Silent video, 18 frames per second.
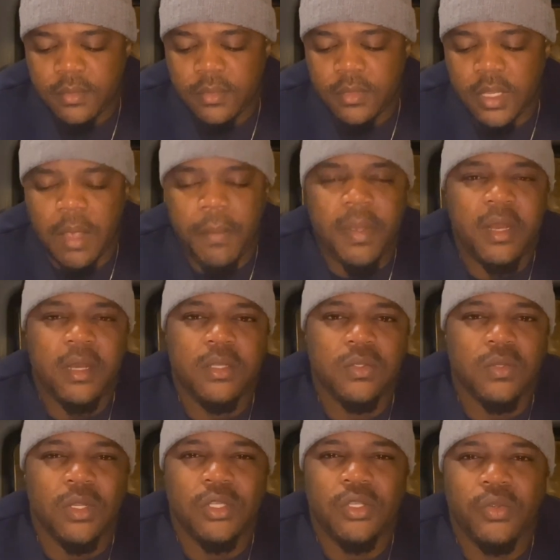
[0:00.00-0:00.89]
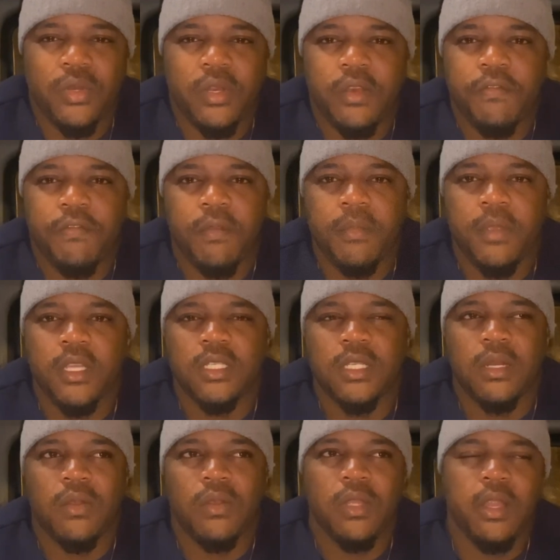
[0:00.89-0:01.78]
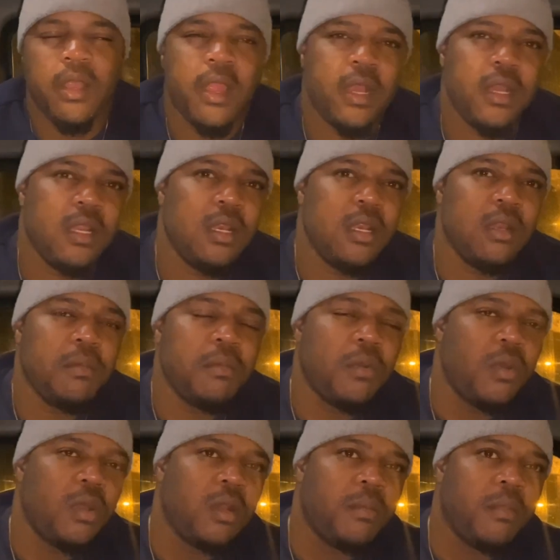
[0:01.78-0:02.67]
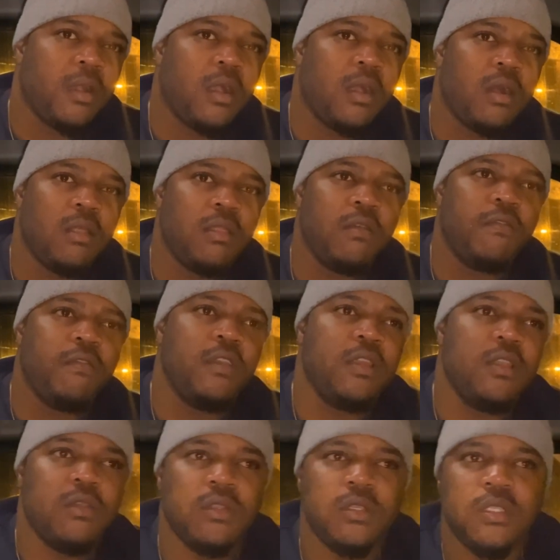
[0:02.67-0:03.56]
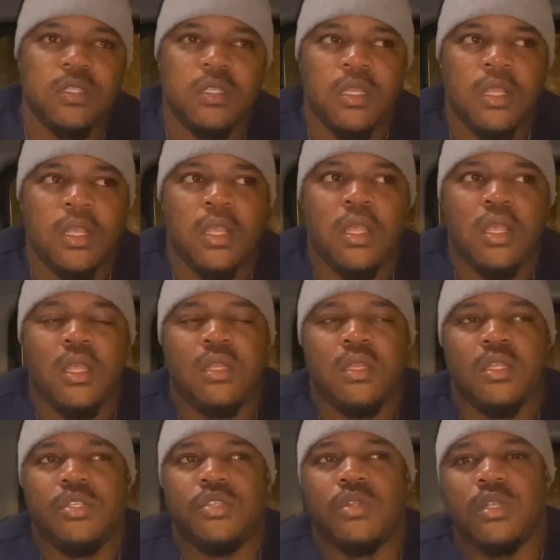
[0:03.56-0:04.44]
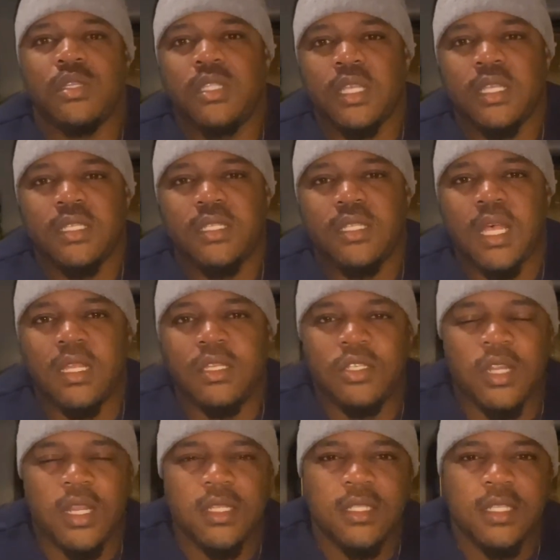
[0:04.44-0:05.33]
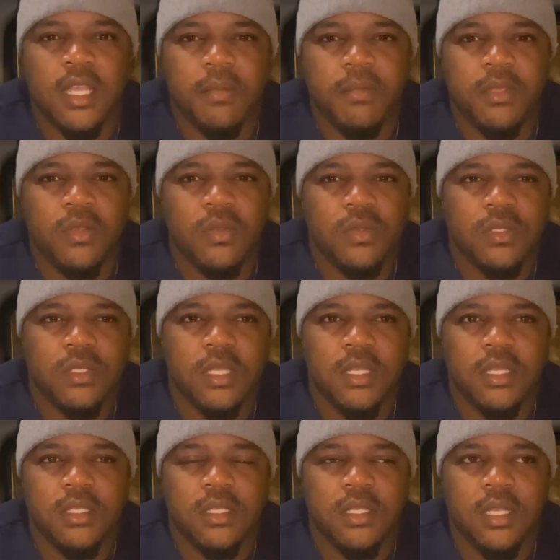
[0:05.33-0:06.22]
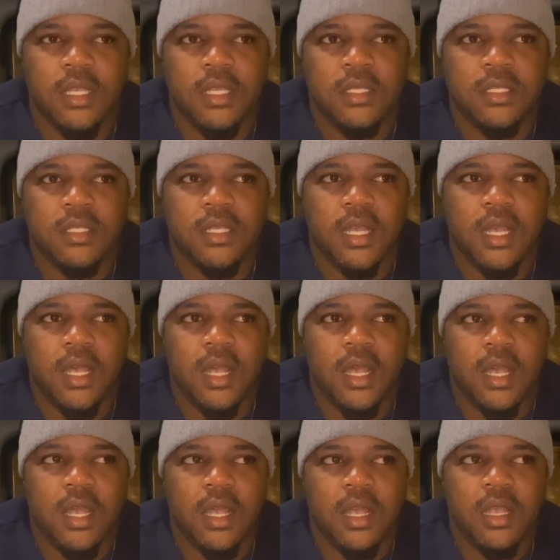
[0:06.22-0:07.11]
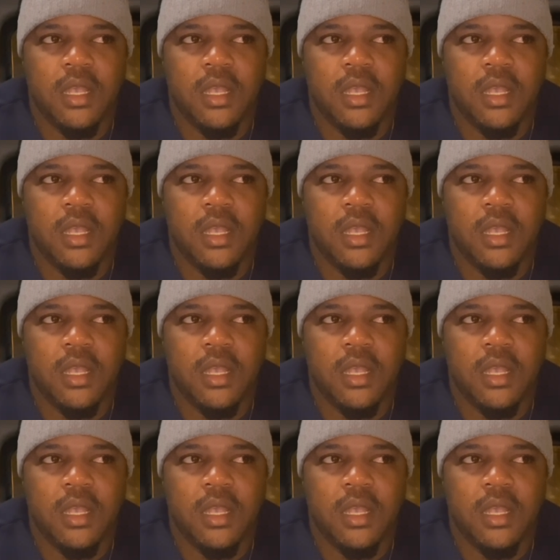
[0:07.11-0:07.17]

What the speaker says: might as well throw the information out here. I did it in one of my other videos. The drug test that Transam uses, it's a